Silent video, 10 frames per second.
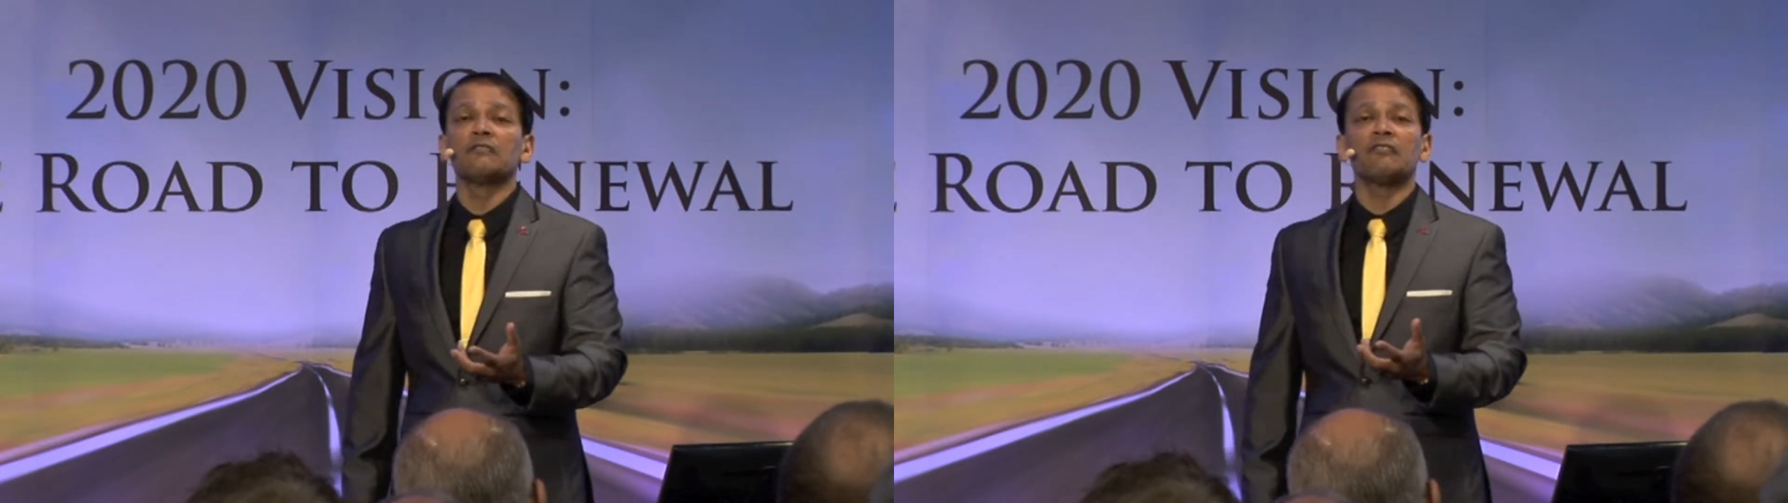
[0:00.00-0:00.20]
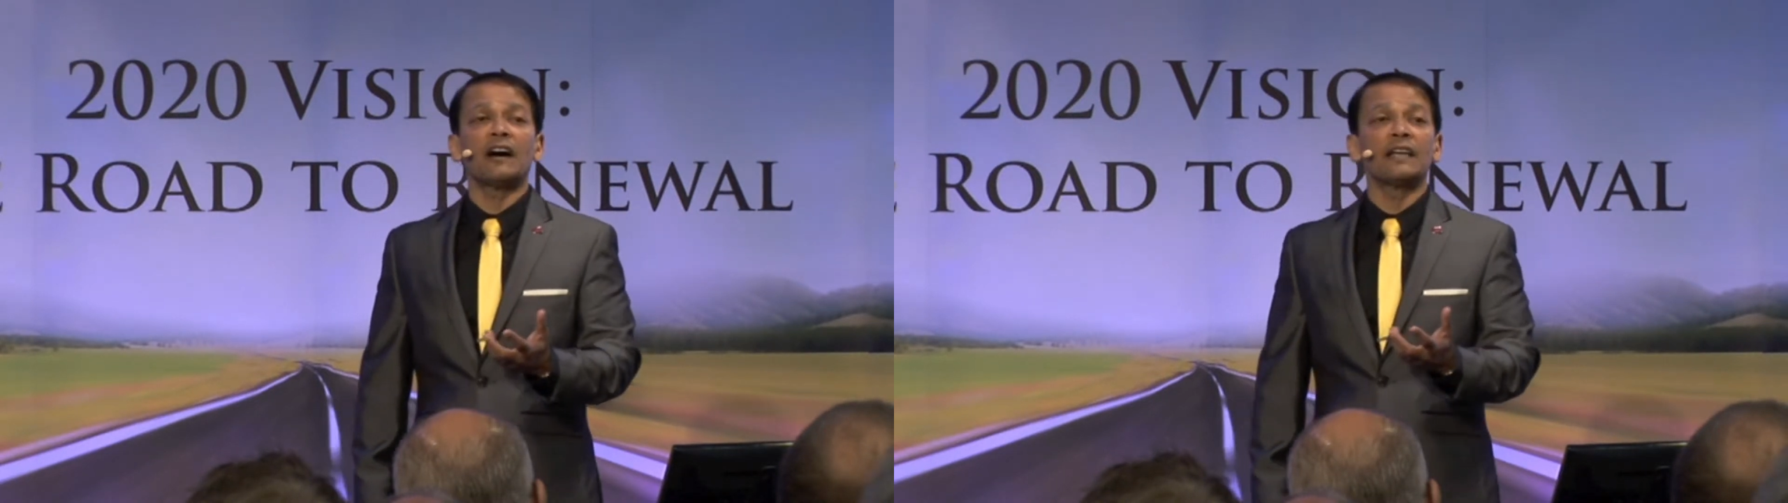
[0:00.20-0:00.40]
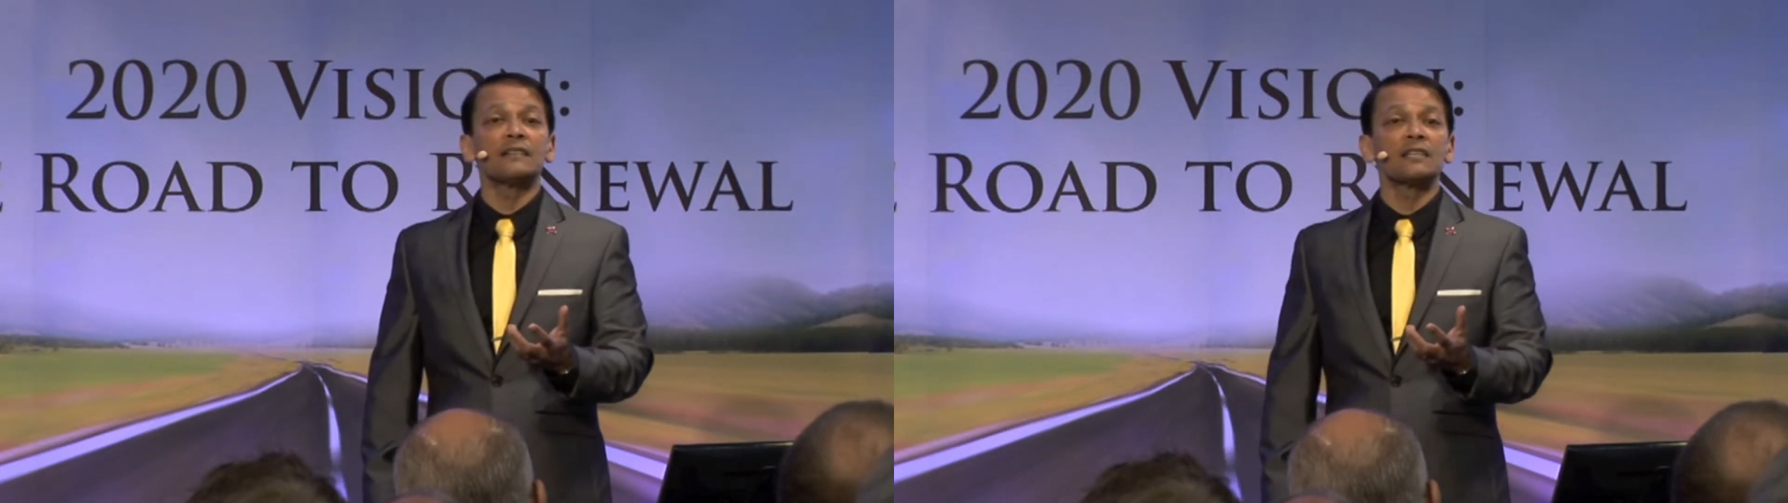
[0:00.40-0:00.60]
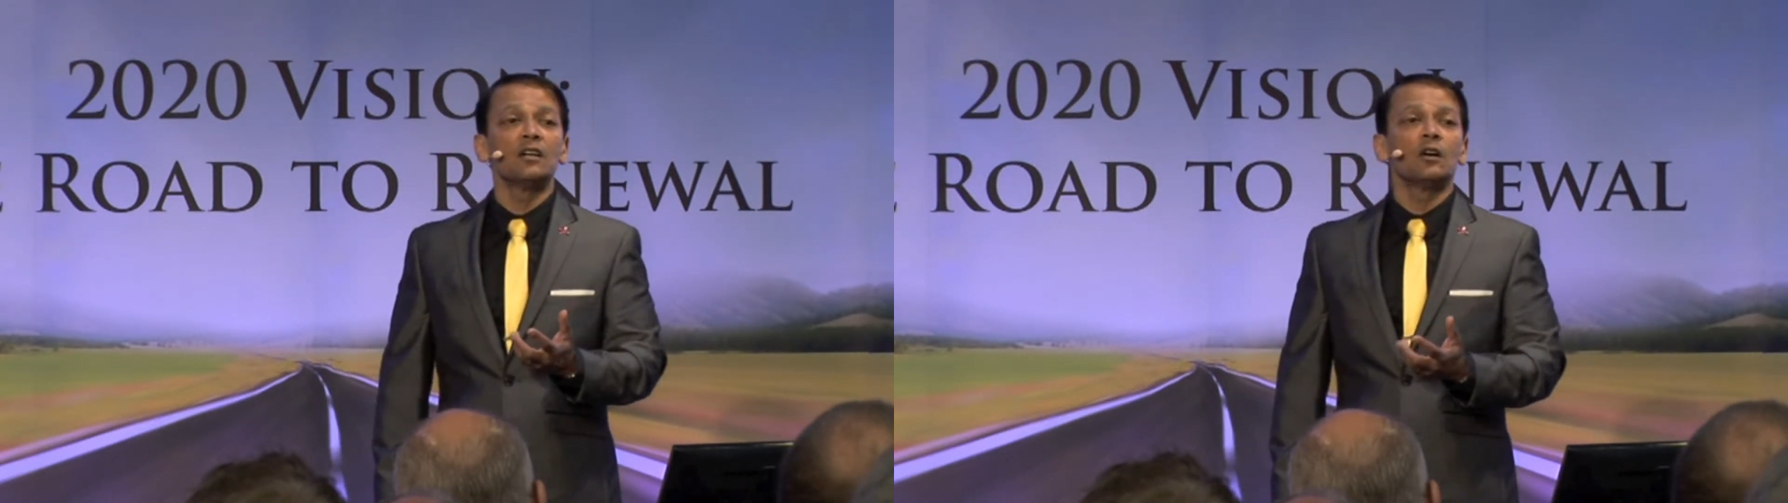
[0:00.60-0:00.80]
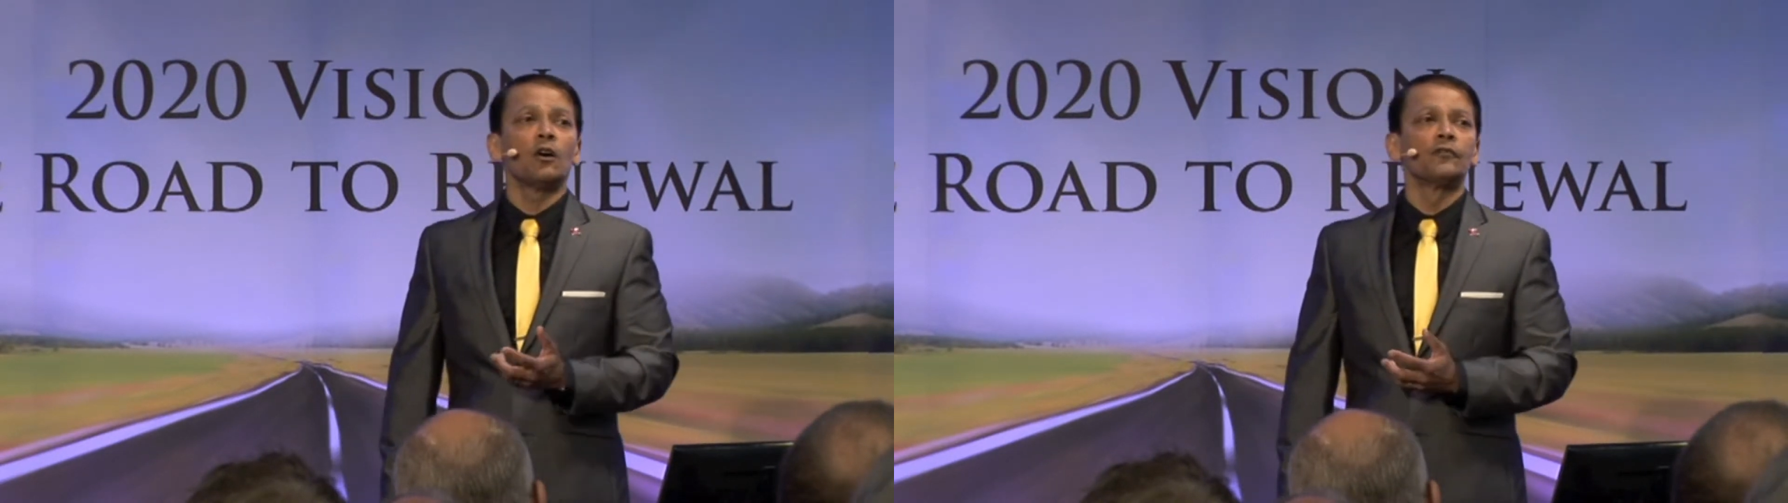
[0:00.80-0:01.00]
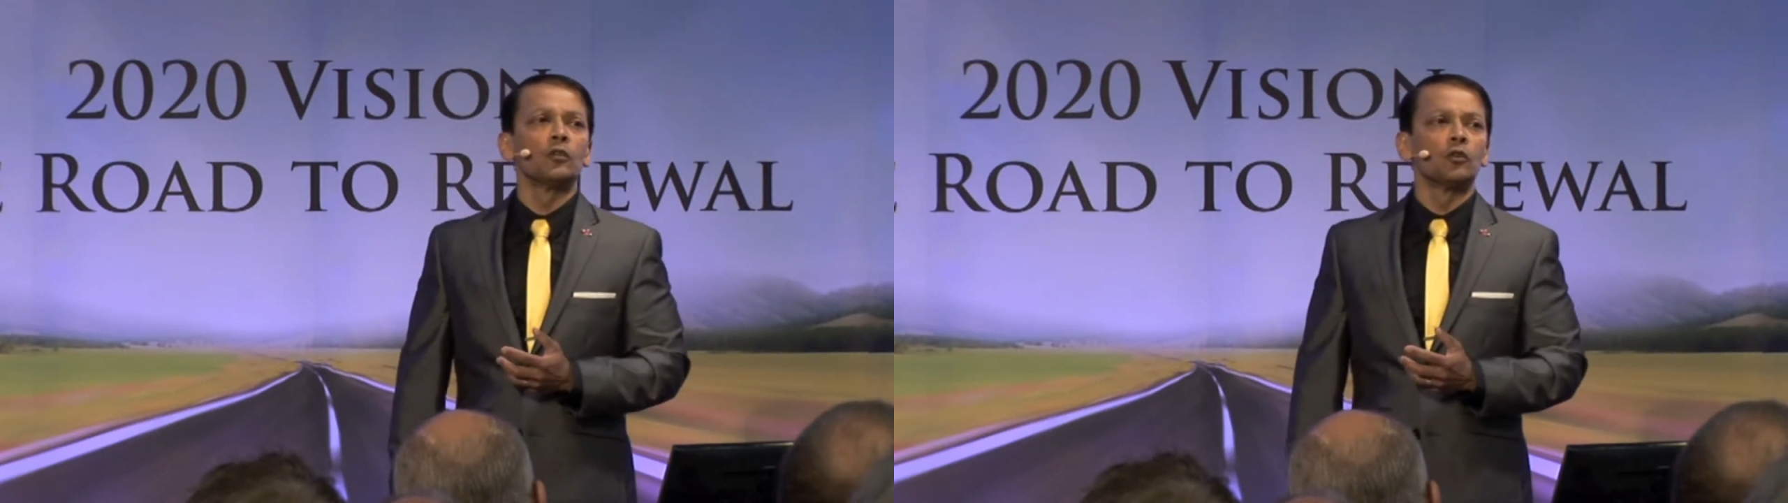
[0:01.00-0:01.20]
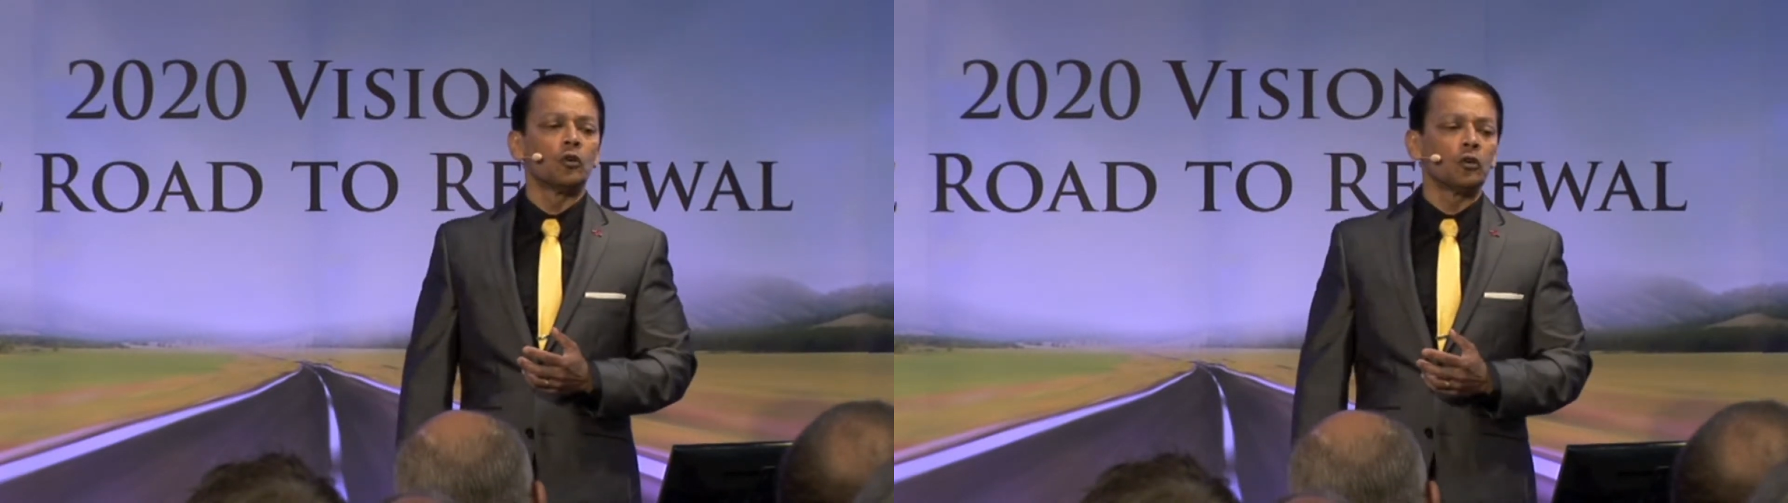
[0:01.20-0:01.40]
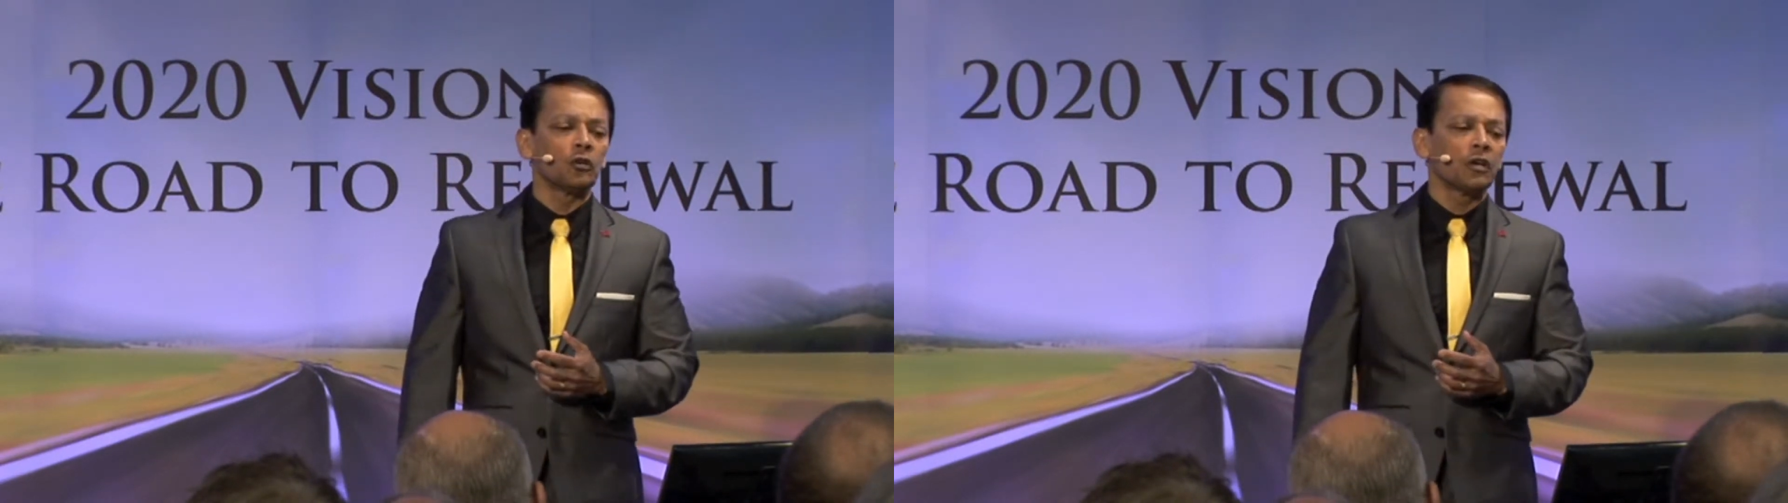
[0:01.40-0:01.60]
confines of the
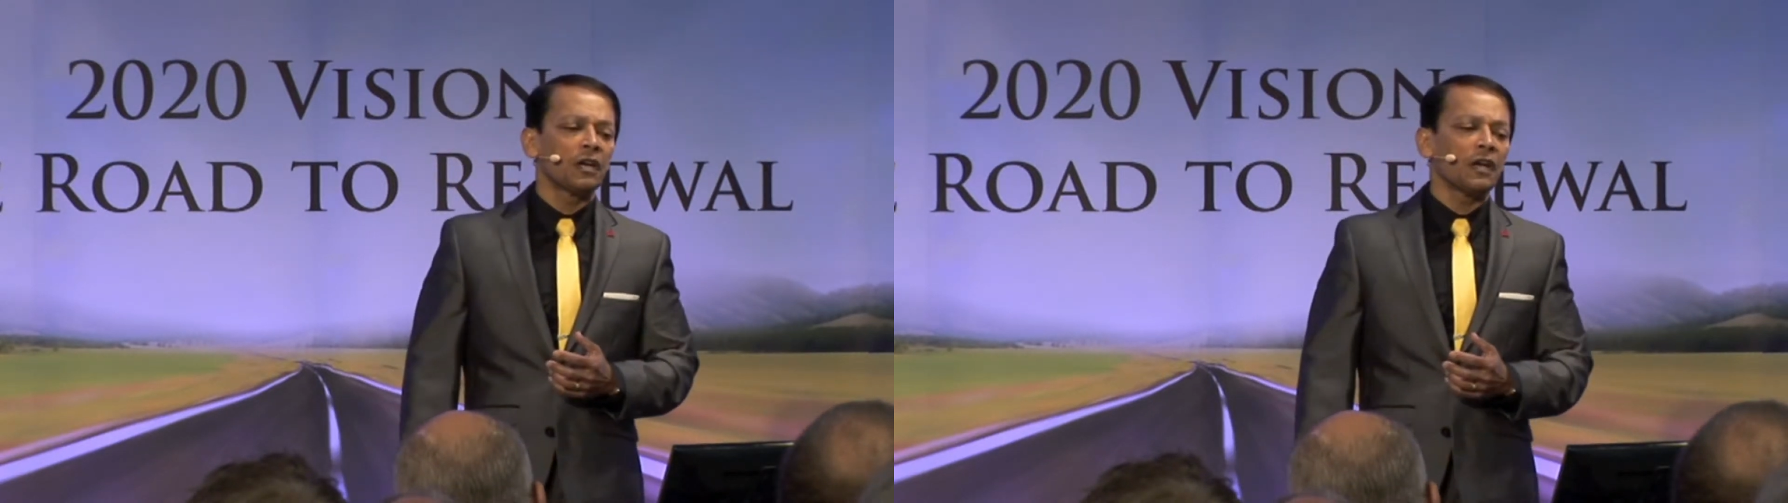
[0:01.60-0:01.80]
law